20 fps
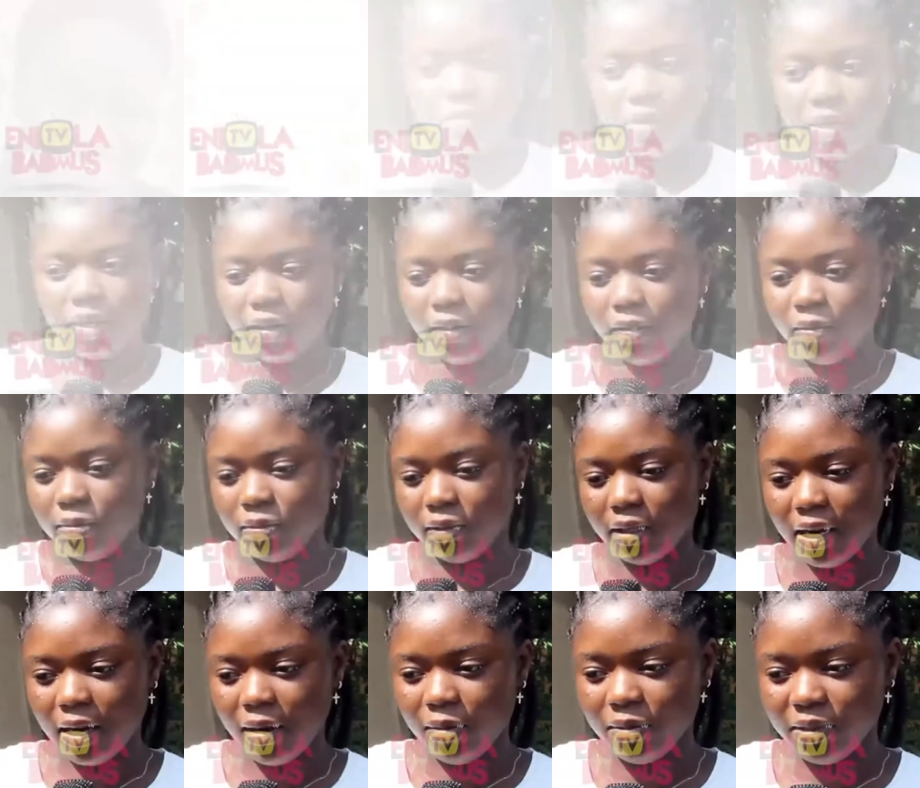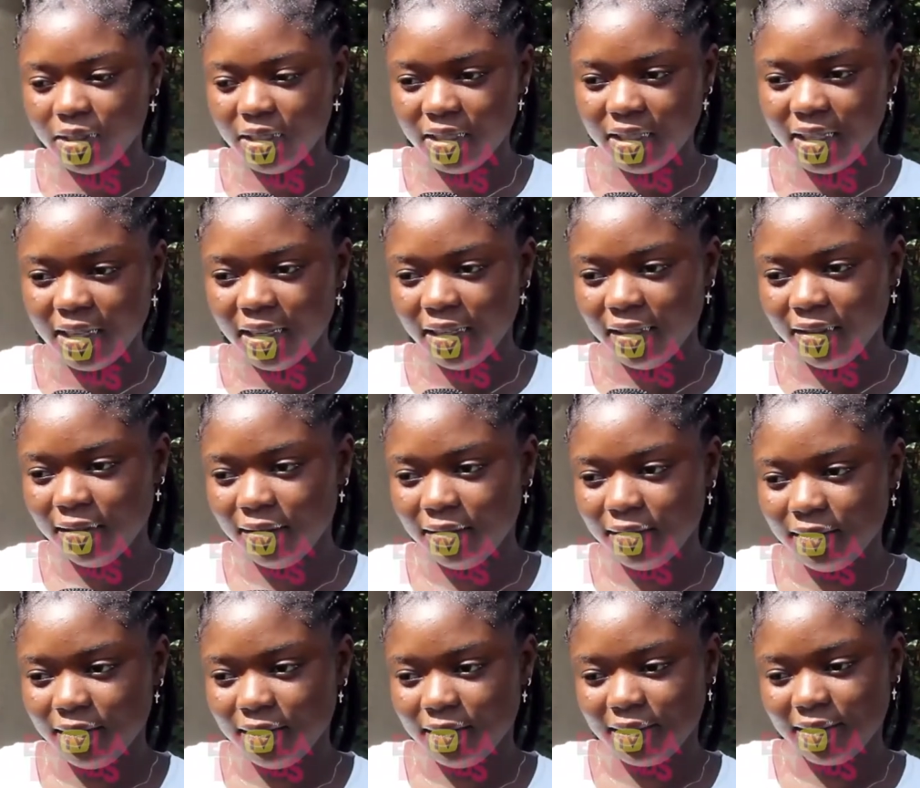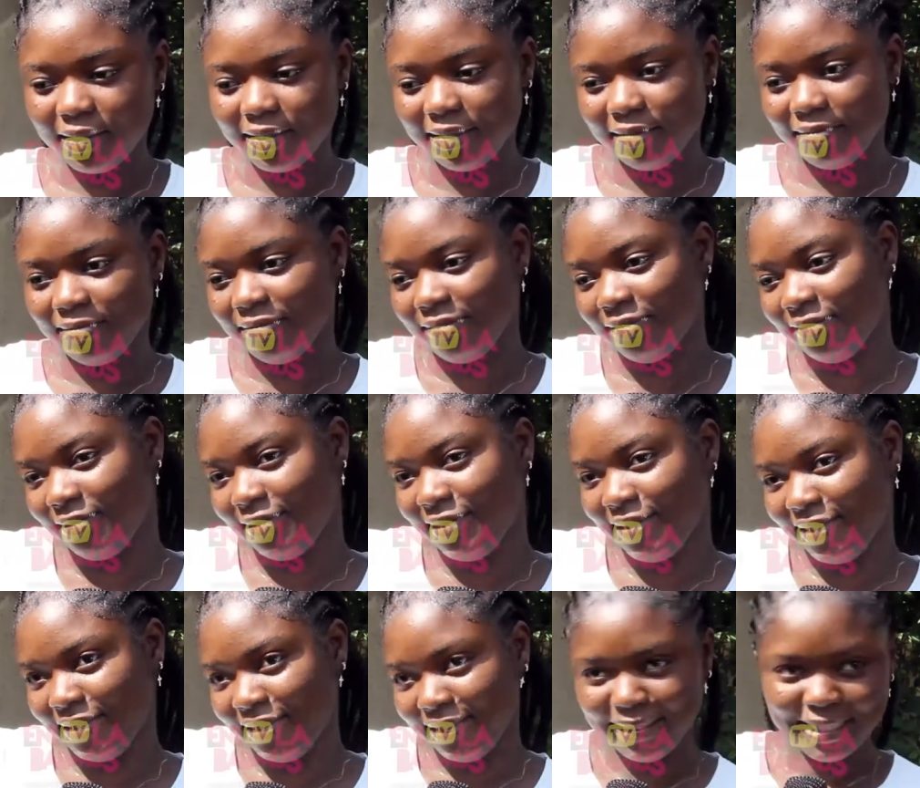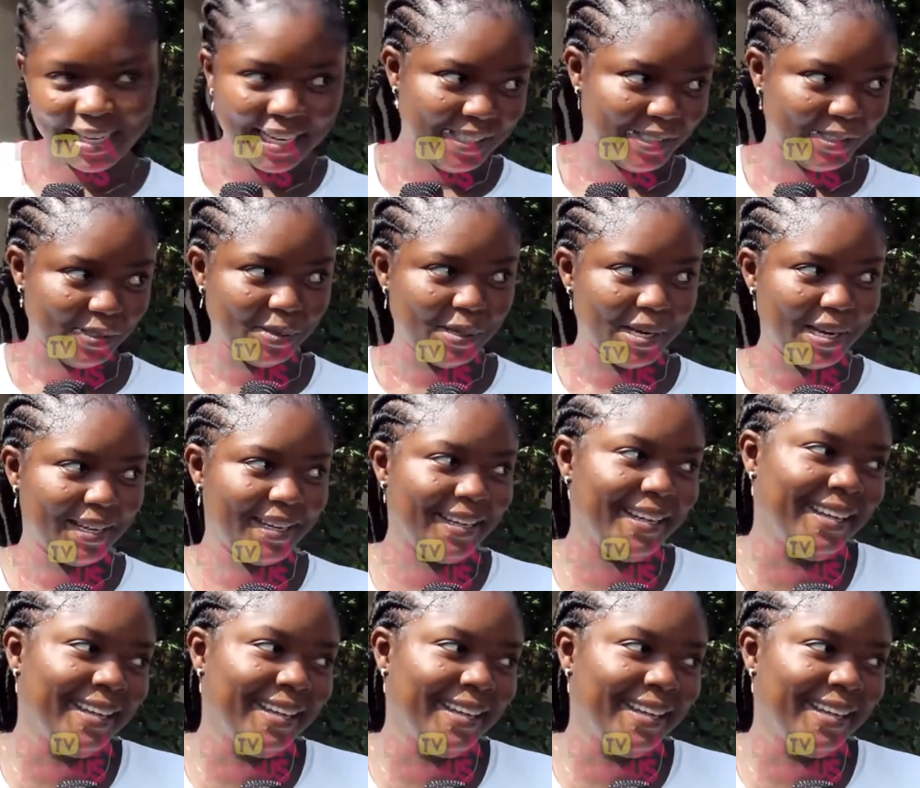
Well, I would say Nigeria.